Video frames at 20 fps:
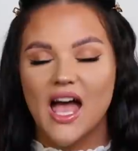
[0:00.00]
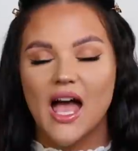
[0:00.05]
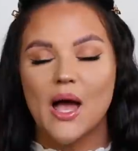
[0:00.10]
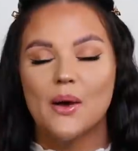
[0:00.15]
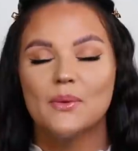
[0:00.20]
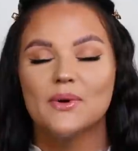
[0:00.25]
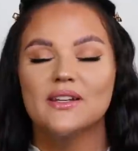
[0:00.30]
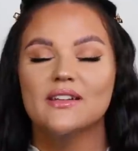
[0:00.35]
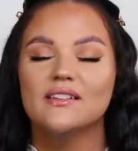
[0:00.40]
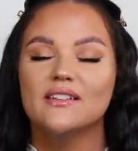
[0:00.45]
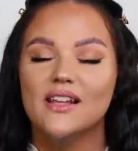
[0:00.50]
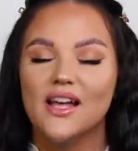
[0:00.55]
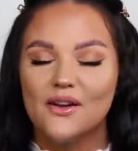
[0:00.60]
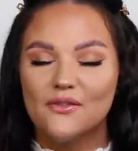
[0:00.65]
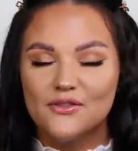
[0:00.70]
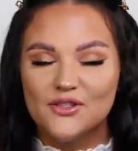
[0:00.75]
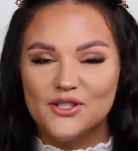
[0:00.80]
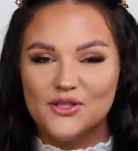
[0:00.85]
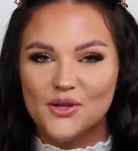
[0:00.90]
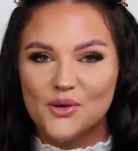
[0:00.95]
I would
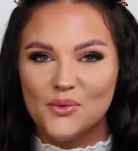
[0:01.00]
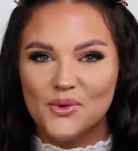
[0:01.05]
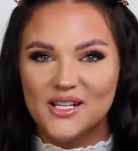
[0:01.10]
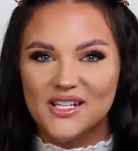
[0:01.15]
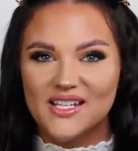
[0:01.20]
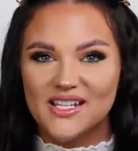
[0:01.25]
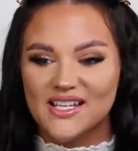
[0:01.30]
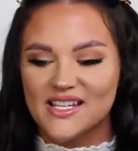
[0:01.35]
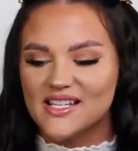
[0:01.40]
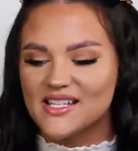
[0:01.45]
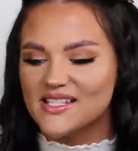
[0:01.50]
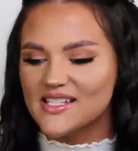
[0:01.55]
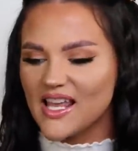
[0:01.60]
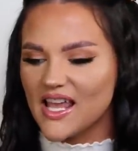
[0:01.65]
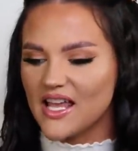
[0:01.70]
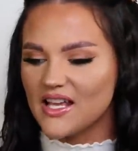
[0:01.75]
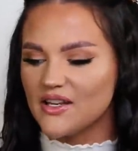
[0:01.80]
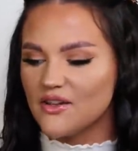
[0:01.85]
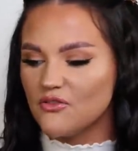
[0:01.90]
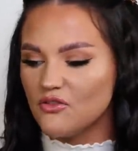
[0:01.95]
love to know what it is.
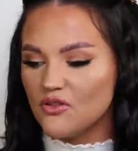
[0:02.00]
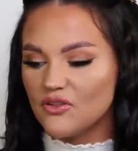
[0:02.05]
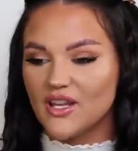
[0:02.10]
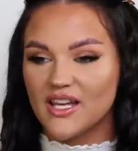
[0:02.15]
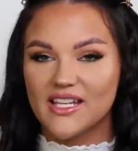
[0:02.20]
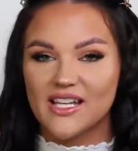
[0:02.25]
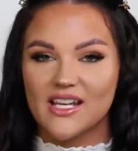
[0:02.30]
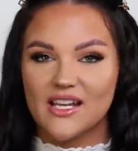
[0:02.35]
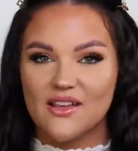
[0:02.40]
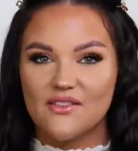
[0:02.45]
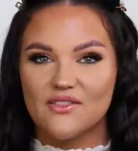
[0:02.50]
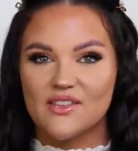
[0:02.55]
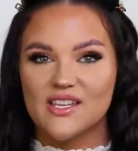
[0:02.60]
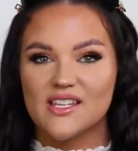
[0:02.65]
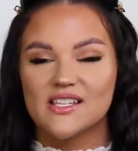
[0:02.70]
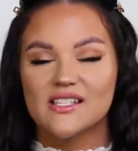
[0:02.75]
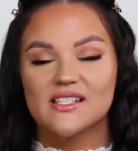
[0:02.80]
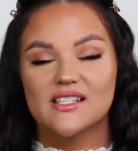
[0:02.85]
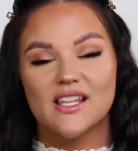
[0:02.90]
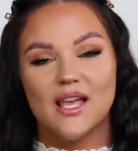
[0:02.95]
And if you like any of
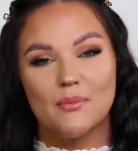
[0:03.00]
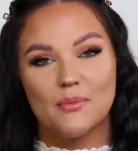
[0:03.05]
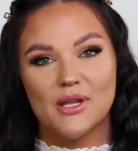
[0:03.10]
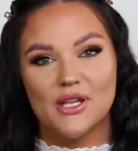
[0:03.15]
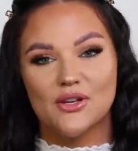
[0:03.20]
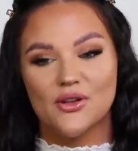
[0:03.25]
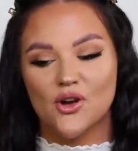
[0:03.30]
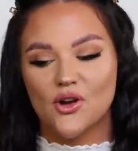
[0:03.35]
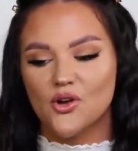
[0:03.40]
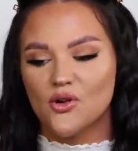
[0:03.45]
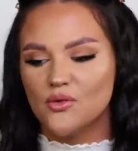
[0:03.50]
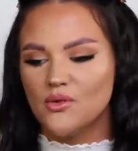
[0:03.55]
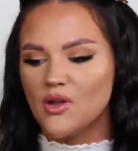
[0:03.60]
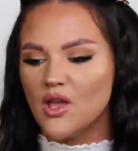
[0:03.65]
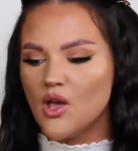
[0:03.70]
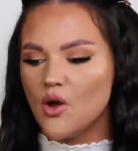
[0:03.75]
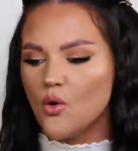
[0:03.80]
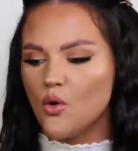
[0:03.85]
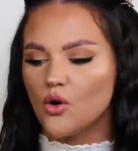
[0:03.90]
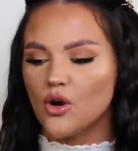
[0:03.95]
these, let me know
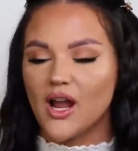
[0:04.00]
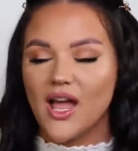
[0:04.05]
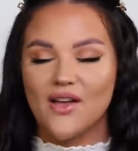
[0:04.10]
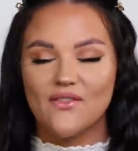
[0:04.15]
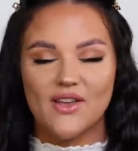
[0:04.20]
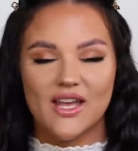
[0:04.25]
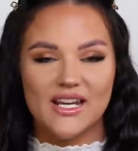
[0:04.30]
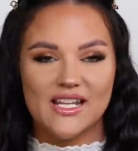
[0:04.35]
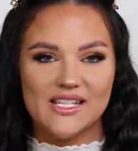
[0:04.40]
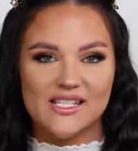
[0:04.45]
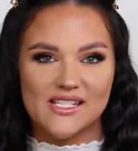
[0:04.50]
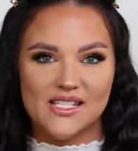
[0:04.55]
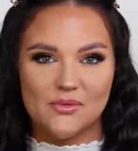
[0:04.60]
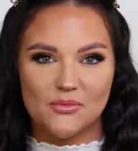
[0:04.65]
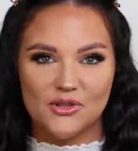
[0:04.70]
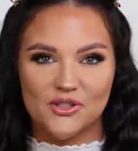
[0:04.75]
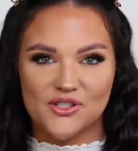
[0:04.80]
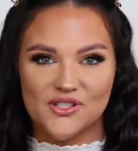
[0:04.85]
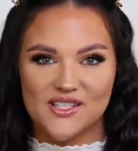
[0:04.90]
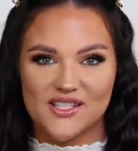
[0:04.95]
or have any
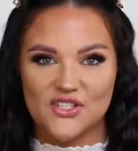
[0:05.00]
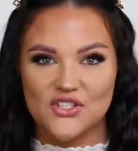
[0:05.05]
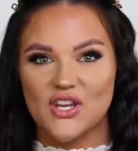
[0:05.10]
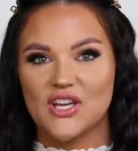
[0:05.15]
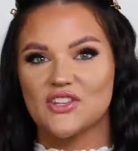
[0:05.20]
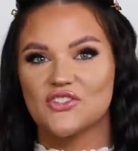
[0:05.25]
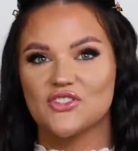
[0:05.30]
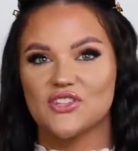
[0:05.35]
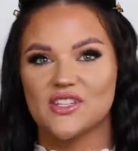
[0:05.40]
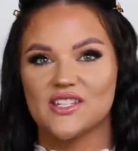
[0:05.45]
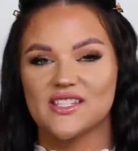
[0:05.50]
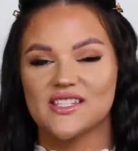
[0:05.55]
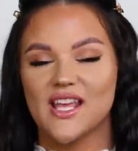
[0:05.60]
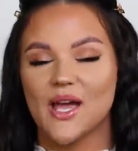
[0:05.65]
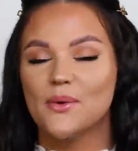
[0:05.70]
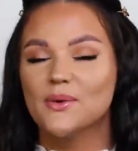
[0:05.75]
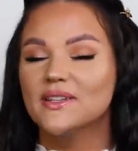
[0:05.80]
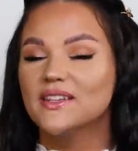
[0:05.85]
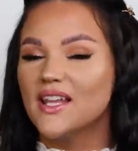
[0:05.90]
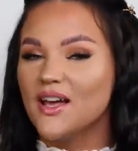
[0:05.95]
similar suggestions.
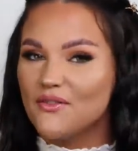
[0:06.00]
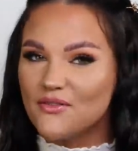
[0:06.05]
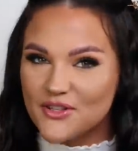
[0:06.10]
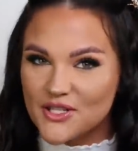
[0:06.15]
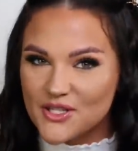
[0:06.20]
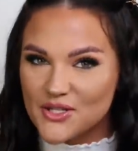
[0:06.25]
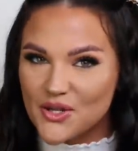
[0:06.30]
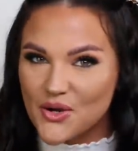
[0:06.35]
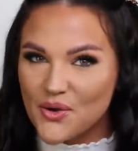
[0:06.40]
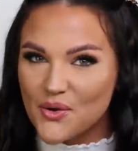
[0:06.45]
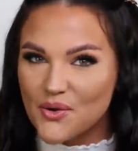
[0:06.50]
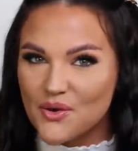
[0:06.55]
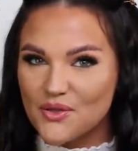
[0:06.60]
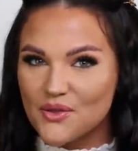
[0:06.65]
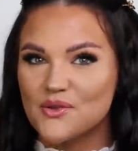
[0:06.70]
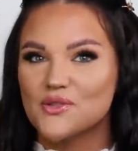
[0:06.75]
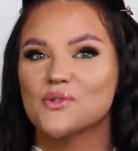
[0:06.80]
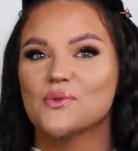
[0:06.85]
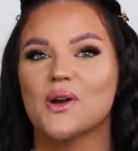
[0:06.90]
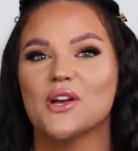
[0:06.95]
I would love to know
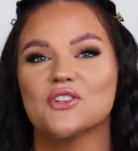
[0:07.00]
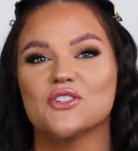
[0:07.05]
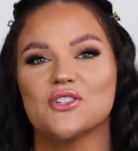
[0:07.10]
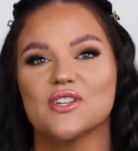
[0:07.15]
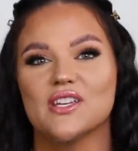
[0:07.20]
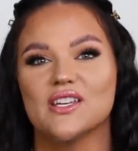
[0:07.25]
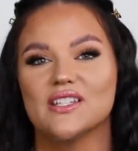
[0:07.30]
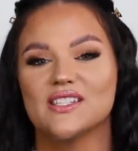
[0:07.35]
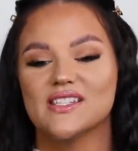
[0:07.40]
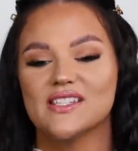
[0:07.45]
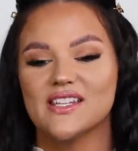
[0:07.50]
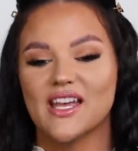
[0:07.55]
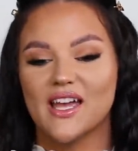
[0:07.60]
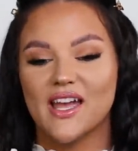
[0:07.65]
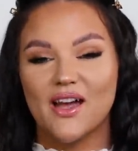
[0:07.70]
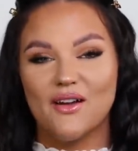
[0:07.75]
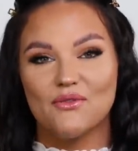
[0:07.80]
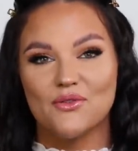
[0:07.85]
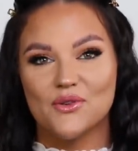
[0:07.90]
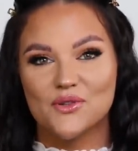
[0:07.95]
those questions. I
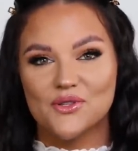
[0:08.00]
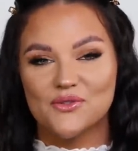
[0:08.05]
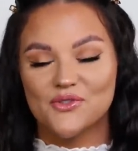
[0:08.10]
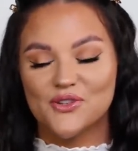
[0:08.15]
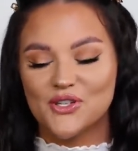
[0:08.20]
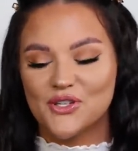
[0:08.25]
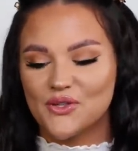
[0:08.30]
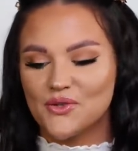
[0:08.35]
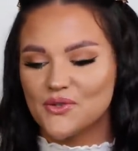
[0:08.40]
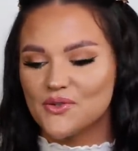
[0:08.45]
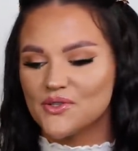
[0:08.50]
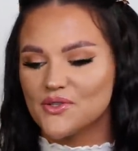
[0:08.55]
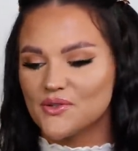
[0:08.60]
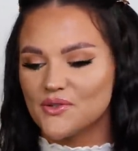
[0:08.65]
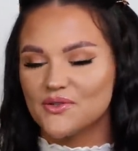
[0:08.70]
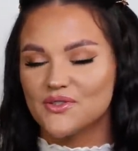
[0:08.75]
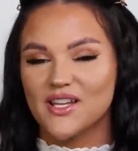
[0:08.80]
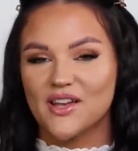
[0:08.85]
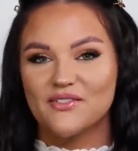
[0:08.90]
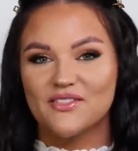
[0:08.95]
have those for you.
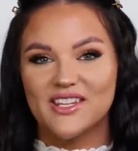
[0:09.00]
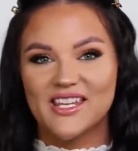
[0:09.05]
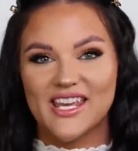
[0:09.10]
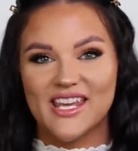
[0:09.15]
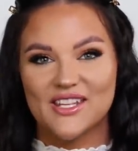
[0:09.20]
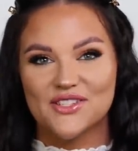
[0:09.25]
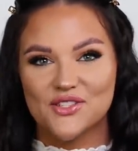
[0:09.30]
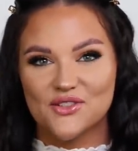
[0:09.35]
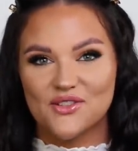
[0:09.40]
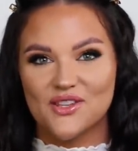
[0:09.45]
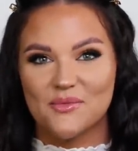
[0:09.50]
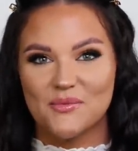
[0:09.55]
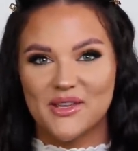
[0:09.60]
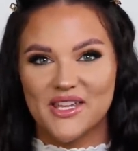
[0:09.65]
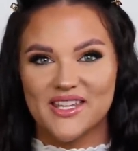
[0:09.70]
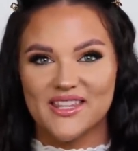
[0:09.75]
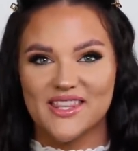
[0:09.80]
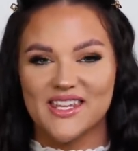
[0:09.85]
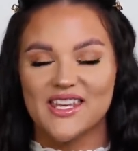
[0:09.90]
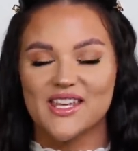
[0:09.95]
So definitely answer them
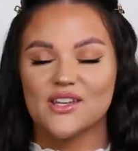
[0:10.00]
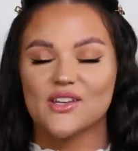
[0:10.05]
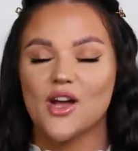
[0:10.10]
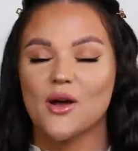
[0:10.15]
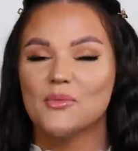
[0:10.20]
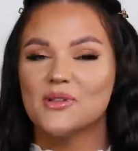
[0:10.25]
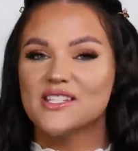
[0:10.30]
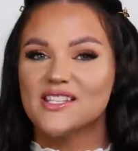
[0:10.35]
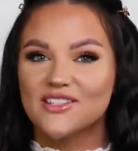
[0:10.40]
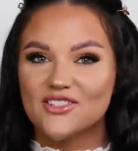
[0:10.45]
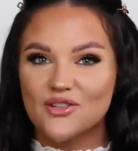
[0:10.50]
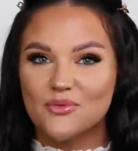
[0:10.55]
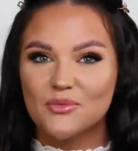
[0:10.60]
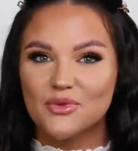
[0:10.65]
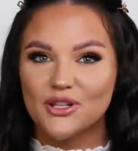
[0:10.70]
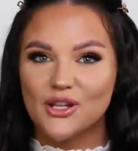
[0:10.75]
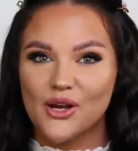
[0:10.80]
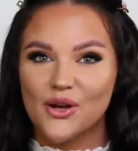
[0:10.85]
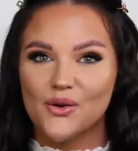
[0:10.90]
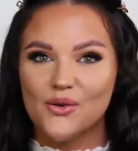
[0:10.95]
in the comment section
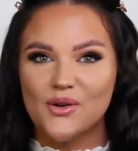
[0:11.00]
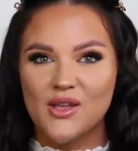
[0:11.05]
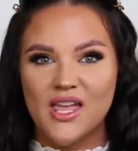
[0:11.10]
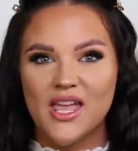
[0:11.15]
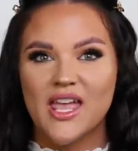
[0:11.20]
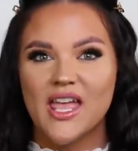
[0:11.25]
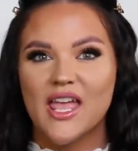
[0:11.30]
below.